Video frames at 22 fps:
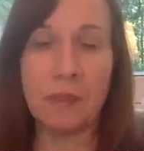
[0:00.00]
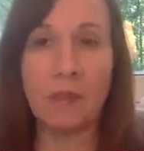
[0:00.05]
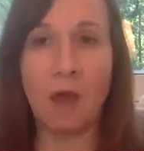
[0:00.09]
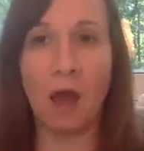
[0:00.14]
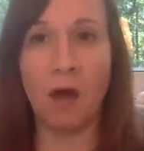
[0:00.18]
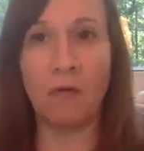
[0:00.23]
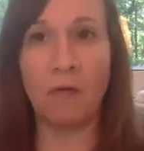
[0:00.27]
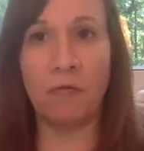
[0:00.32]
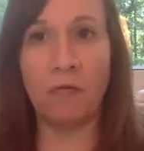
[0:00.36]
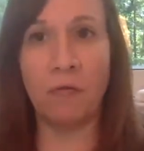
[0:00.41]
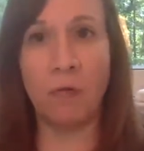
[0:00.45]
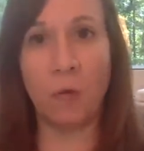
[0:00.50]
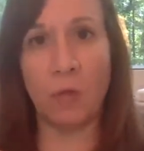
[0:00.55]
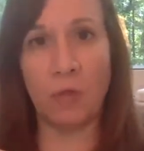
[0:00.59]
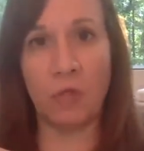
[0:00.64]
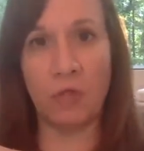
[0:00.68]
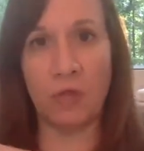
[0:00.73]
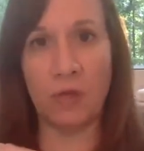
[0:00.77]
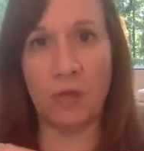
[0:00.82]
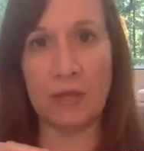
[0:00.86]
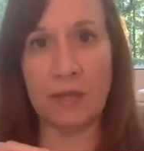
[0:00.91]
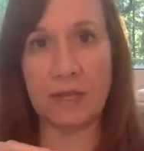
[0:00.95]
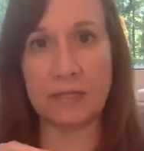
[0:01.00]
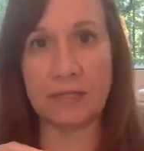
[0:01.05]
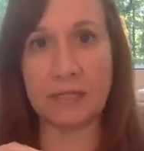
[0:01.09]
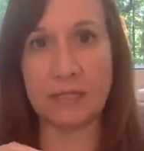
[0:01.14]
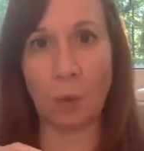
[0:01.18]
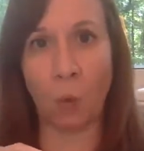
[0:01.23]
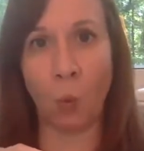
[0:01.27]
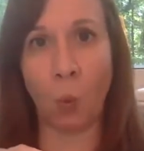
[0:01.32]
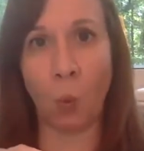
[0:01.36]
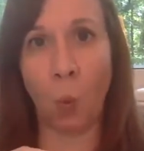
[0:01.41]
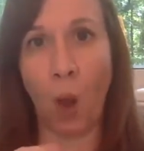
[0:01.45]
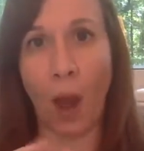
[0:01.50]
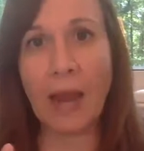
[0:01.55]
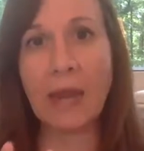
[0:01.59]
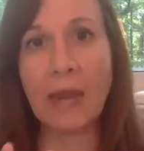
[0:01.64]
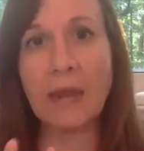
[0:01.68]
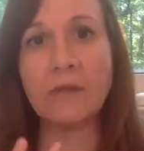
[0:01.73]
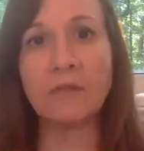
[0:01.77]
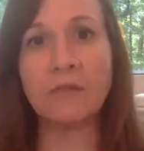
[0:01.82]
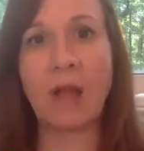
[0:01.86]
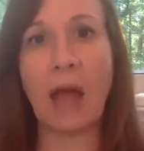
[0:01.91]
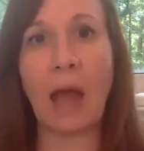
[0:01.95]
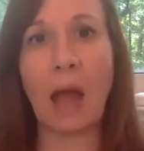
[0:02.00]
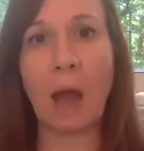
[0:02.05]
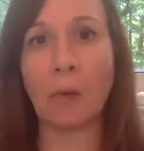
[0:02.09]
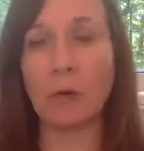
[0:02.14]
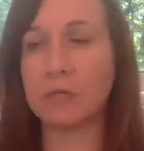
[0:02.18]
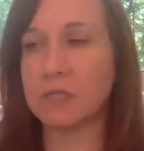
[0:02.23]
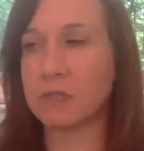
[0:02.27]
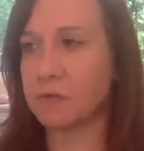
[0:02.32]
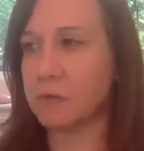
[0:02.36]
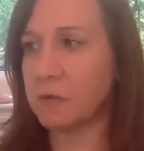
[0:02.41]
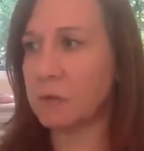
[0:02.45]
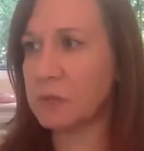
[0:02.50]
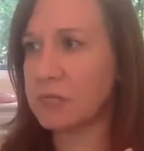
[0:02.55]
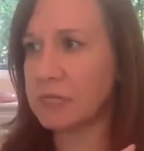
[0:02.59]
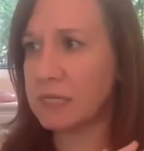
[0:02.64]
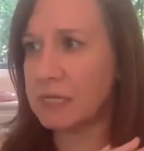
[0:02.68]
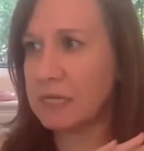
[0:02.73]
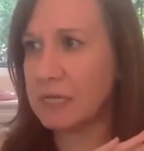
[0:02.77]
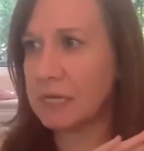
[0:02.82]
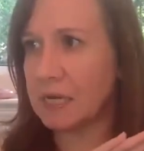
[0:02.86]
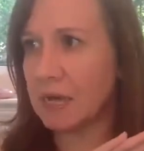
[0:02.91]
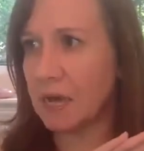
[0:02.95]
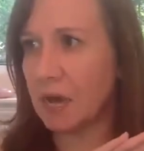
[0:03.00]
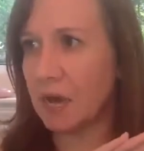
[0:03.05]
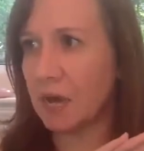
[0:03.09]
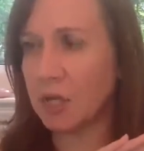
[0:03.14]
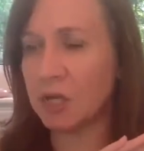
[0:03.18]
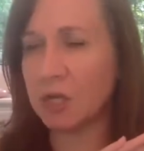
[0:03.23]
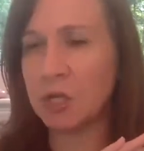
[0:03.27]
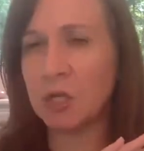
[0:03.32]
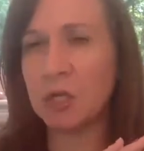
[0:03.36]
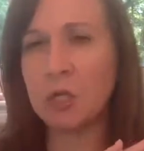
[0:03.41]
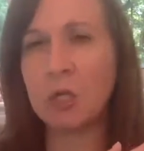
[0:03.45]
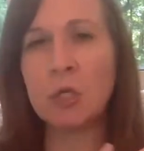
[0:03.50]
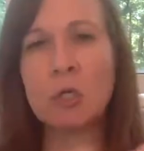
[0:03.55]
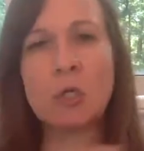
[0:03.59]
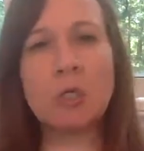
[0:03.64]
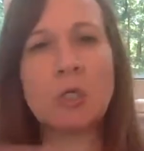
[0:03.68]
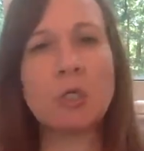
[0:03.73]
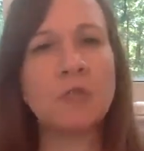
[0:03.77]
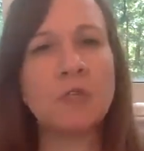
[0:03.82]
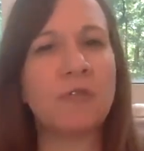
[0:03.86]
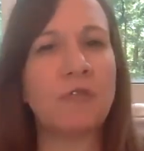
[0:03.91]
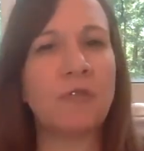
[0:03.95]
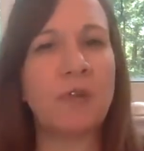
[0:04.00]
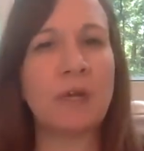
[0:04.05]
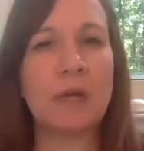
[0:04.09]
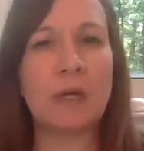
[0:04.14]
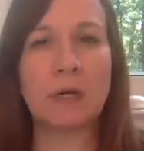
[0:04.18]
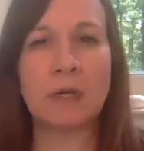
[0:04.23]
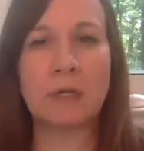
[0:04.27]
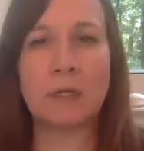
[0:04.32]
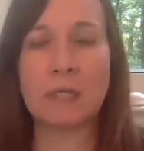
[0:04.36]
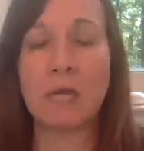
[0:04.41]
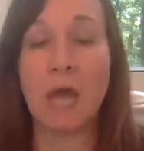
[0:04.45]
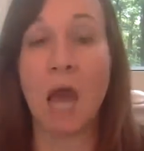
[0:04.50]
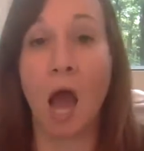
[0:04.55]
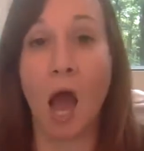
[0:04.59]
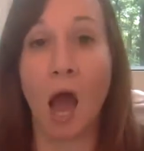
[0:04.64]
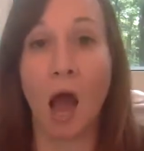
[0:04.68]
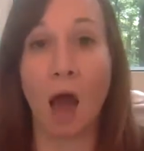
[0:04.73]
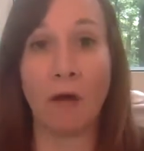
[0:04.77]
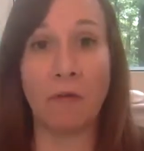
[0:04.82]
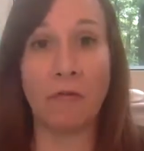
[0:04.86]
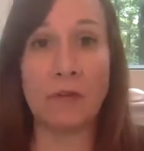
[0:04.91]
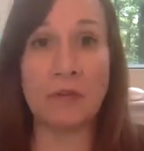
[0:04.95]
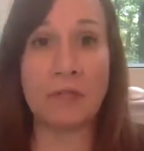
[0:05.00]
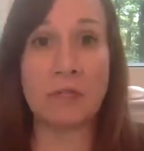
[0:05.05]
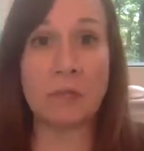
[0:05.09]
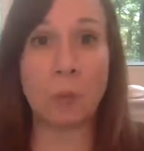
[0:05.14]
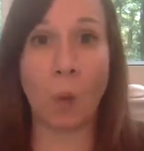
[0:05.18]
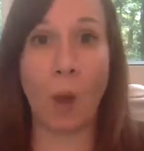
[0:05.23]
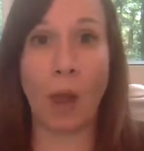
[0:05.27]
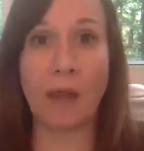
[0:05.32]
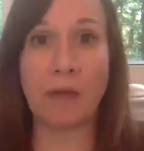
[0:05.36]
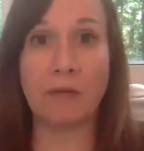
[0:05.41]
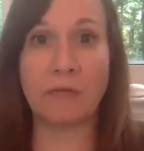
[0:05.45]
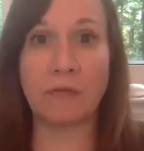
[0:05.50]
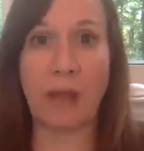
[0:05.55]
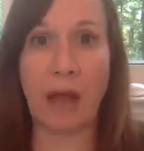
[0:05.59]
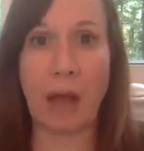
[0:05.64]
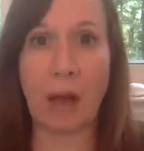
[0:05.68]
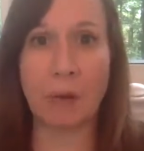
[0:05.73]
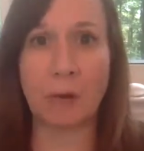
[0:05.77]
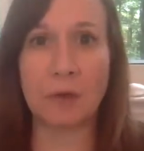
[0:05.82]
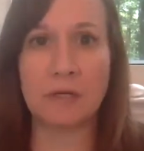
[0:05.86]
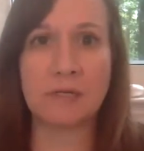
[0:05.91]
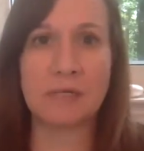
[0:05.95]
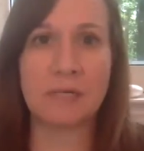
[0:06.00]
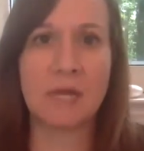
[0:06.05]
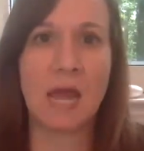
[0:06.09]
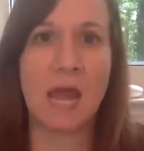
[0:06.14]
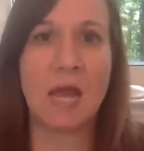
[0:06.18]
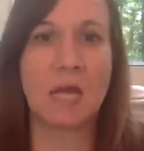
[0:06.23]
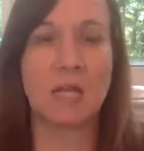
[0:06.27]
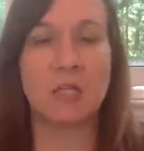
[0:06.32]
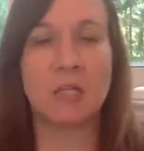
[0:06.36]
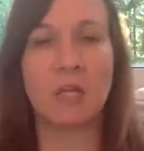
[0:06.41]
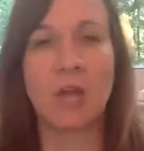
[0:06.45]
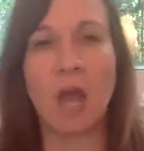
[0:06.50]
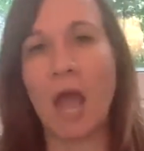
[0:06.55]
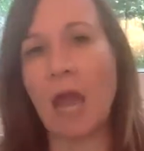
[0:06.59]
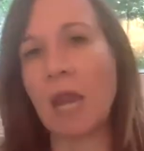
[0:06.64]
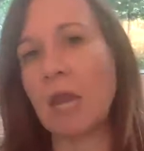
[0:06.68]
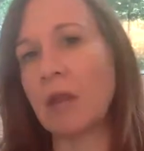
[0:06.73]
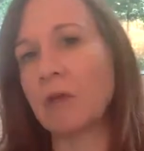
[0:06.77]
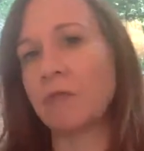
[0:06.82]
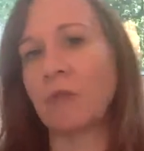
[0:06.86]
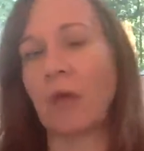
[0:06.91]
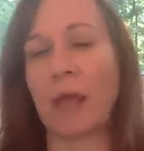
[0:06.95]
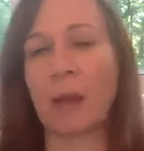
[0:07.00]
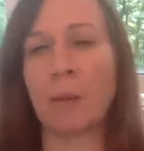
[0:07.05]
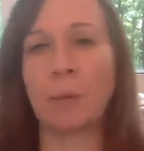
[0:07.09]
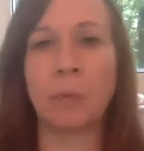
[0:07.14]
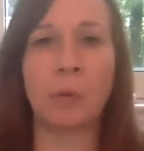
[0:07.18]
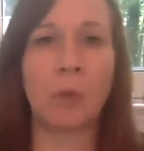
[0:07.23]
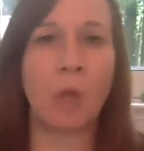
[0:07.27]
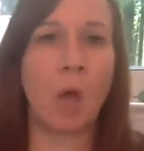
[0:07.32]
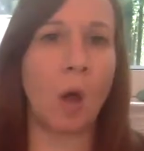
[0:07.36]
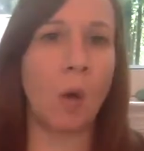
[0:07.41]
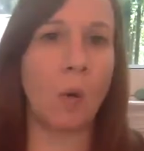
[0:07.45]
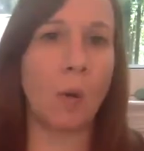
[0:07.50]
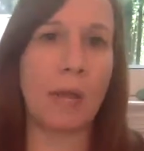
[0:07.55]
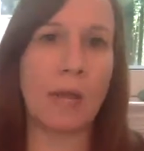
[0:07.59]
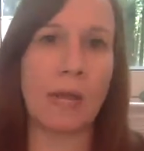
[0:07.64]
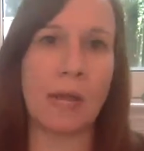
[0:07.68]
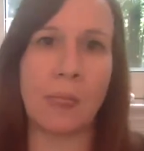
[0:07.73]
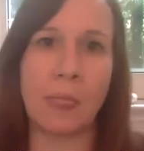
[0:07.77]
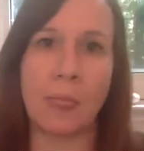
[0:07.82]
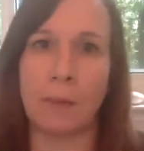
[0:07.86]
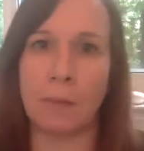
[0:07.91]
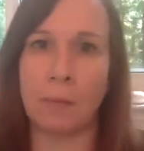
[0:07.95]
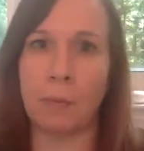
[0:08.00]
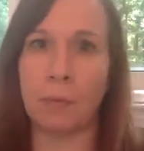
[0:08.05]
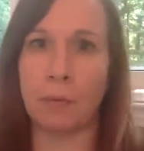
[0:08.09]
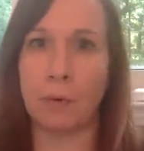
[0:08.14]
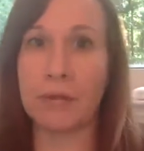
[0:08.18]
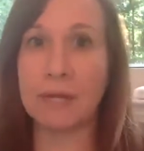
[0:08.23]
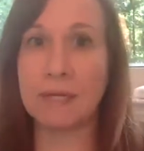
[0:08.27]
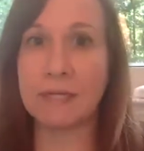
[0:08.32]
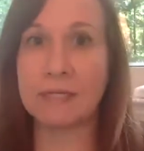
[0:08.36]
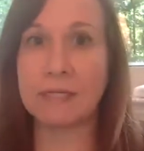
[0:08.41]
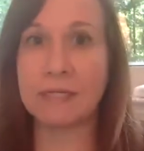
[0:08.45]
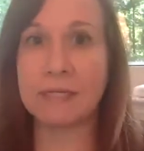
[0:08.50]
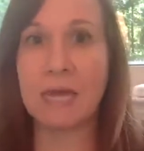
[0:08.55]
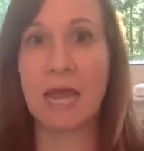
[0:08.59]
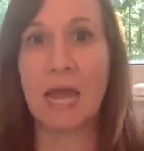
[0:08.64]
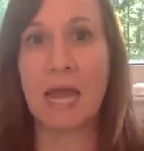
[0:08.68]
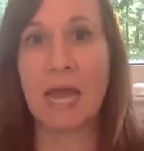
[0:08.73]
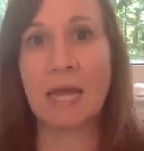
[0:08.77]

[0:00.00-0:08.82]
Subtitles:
of these white flowers, if you see a huge field of these white flowers kind of like blowing in the breeze,